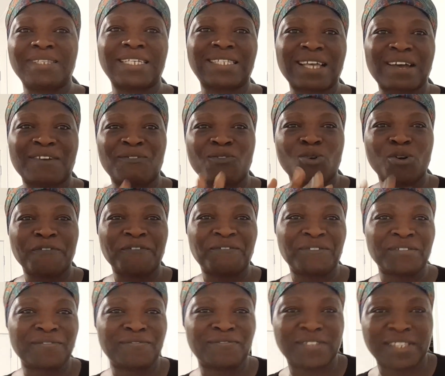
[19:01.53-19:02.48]
that are
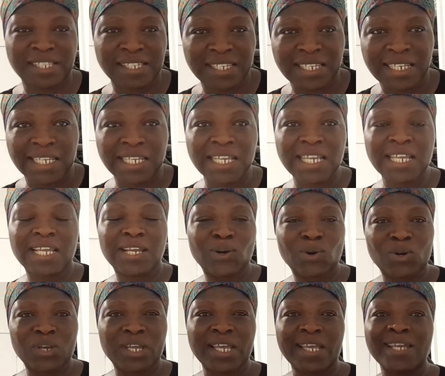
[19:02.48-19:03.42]
$150,
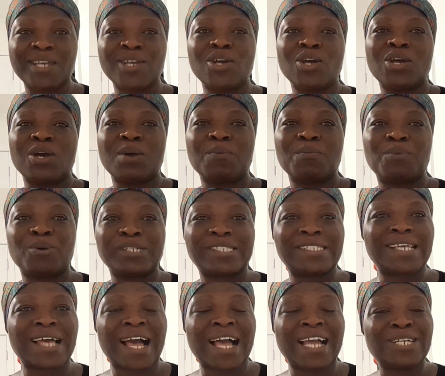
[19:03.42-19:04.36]
okay,
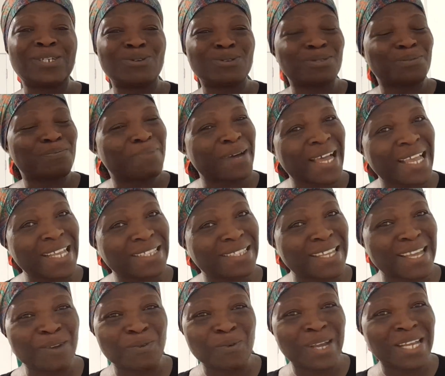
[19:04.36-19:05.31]
but I don't buy
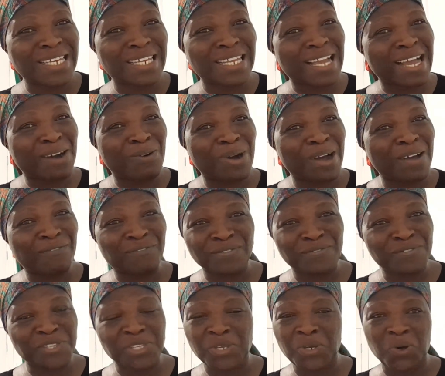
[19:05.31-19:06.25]
them when they are
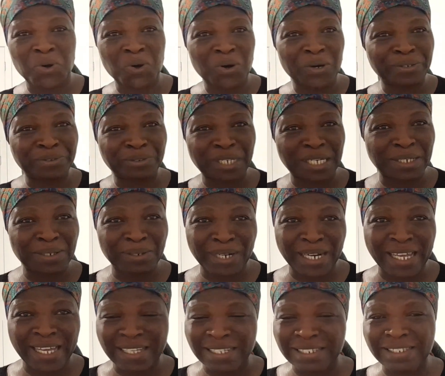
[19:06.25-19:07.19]
$150 or
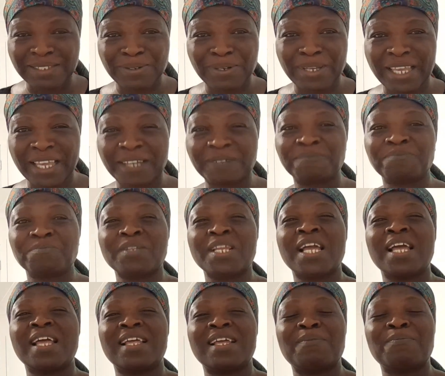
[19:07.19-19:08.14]
$100, okay,
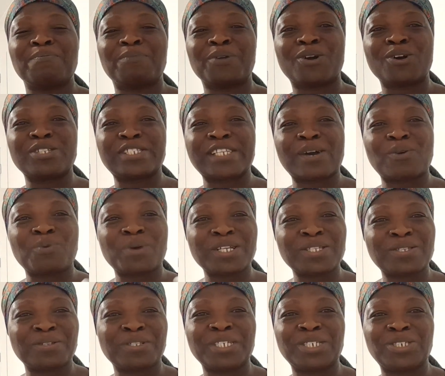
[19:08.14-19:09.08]
because I
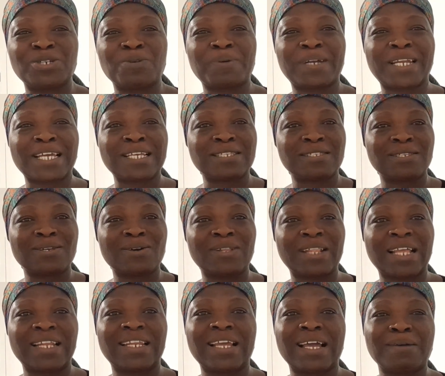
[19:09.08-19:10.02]
went to the shop and I saw
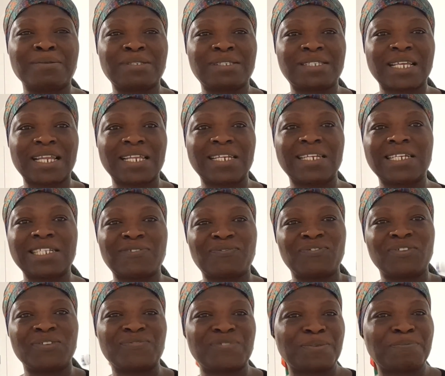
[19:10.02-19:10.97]
that they are selling it
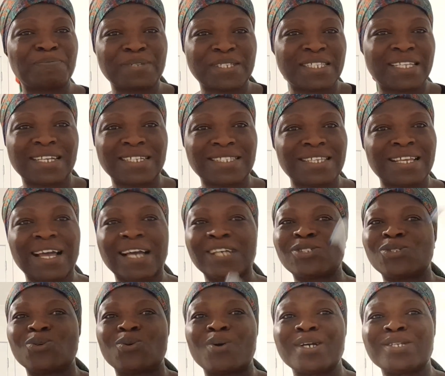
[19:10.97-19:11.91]
50%,
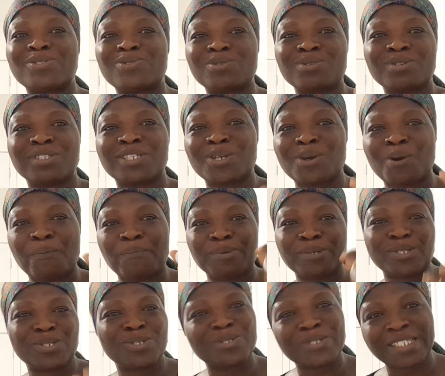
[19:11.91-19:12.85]
so I took the
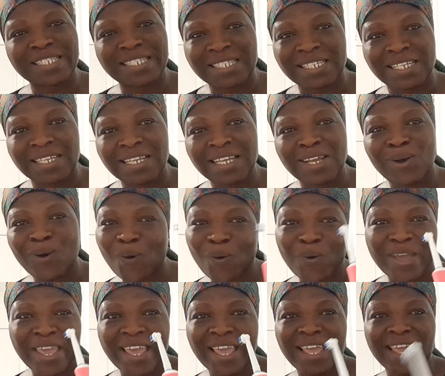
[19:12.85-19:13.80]
opportunity,
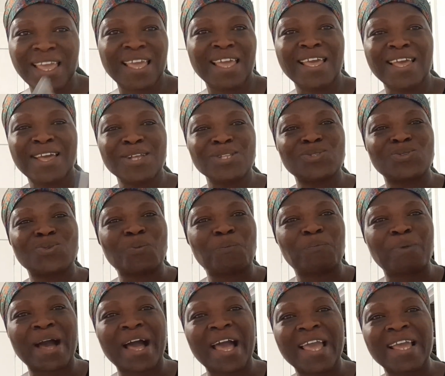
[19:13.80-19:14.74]
okay, to
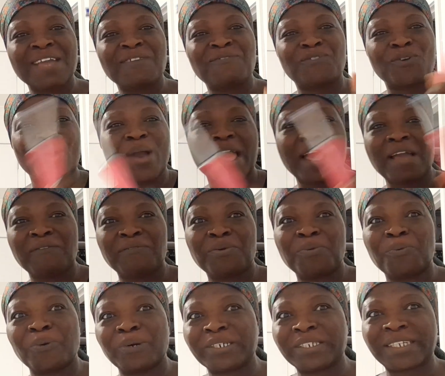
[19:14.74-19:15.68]
buy for
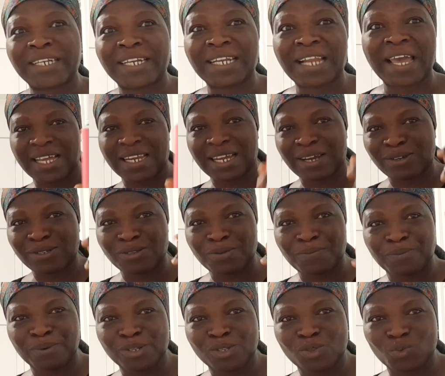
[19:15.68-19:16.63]
everyone, and I also
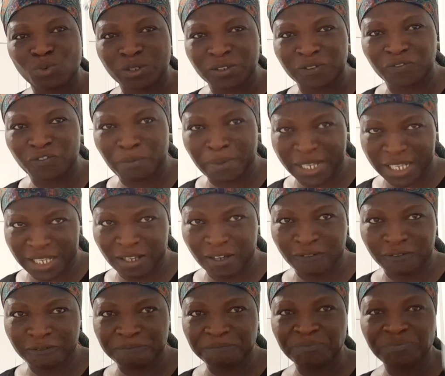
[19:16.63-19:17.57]
bought one for
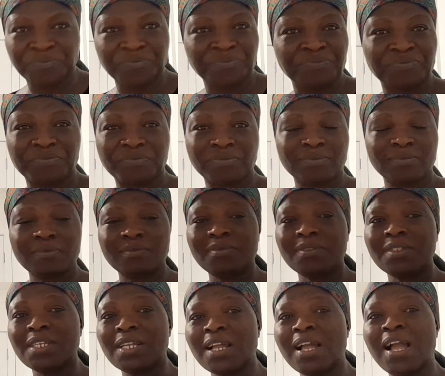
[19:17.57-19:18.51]
myself.
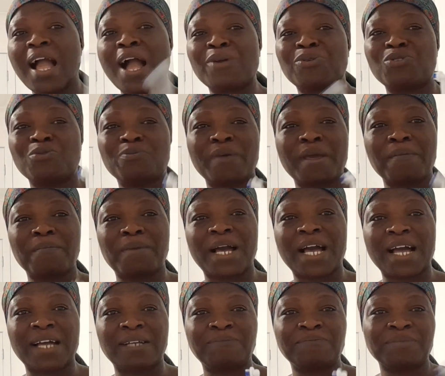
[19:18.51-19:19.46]
I
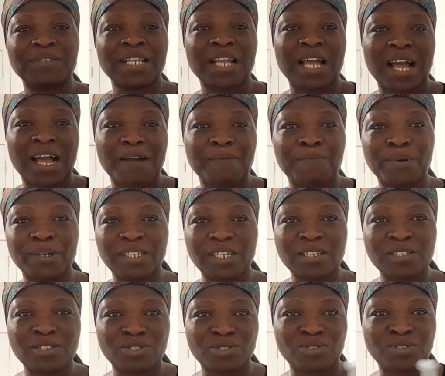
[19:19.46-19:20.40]
remember I bought
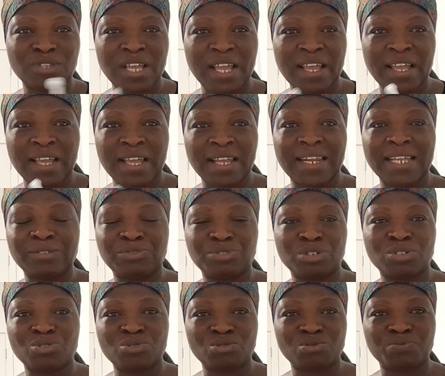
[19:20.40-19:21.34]
this
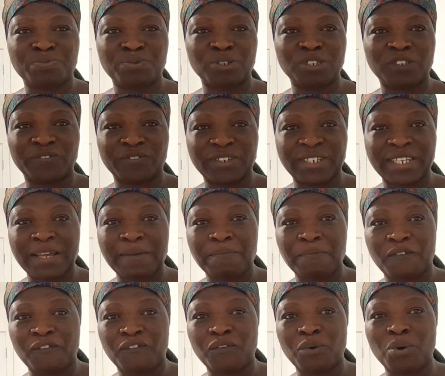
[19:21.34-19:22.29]
electric toothbrush for them
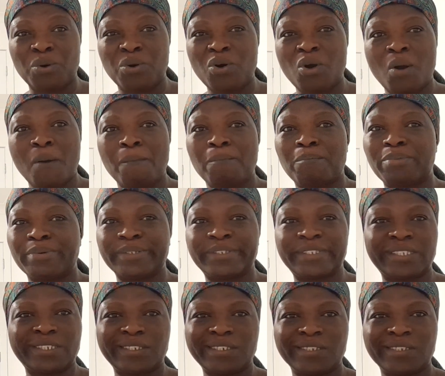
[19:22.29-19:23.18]
before, but